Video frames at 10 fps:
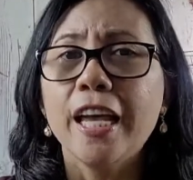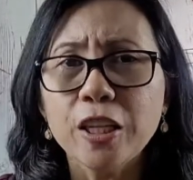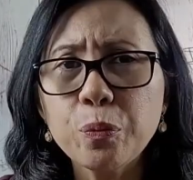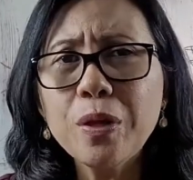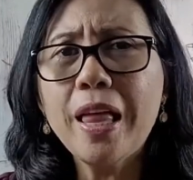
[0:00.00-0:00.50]

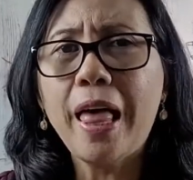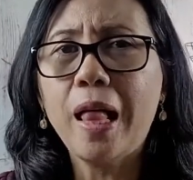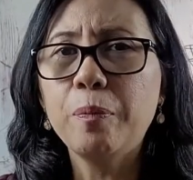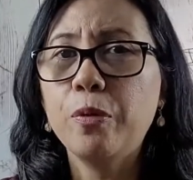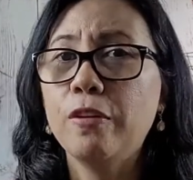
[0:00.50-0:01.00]
It will
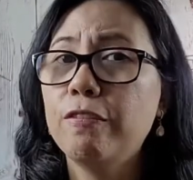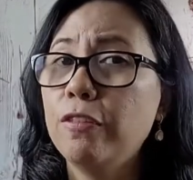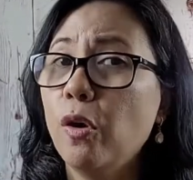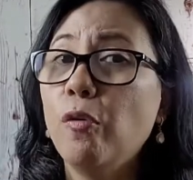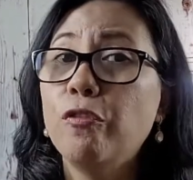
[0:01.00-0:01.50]
help with the
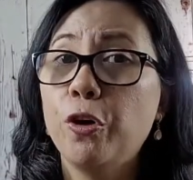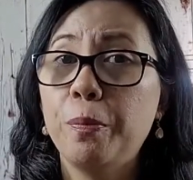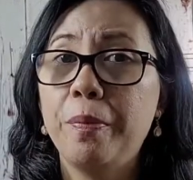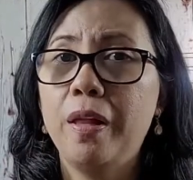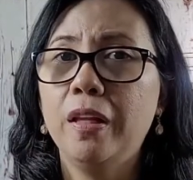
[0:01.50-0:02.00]
flow of your
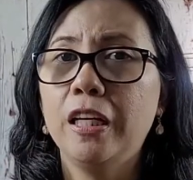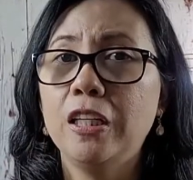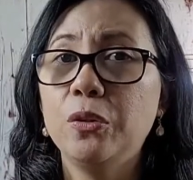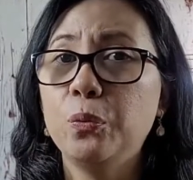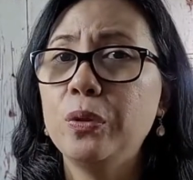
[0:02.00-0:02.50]
milk
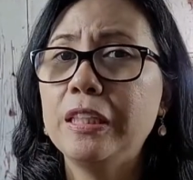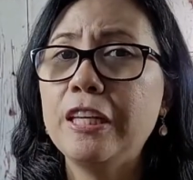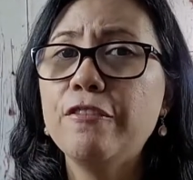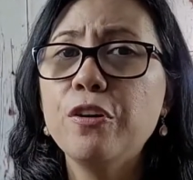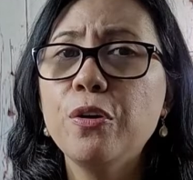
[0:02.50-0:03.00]
and it will
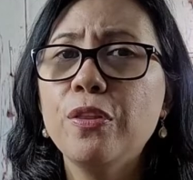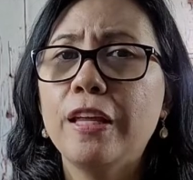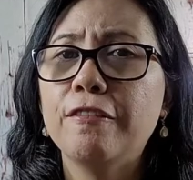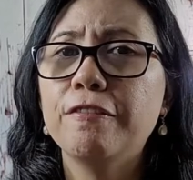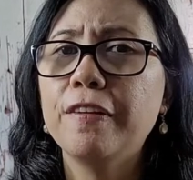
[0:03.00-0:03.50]
give you
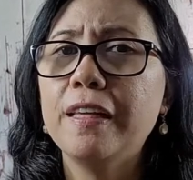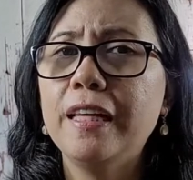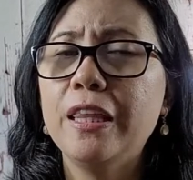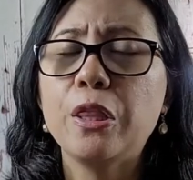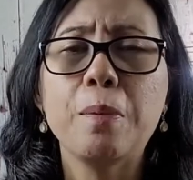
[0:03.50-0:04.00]
that
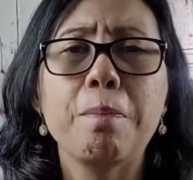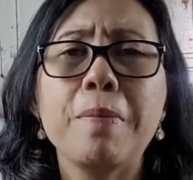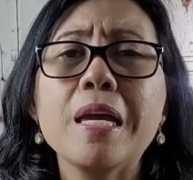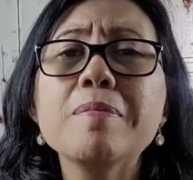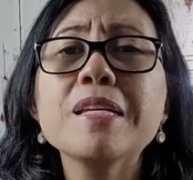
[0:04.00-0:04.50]
feeling that the
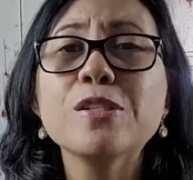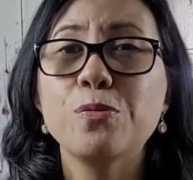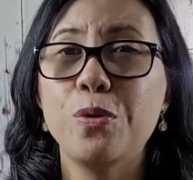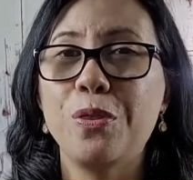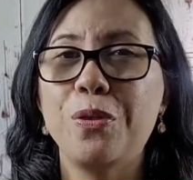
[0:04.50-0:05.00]
baby is
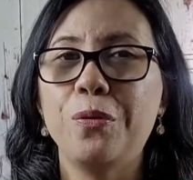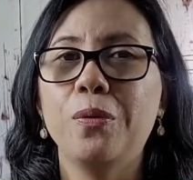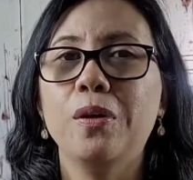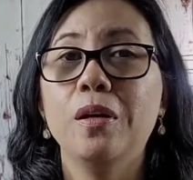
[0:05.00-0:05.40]
with you.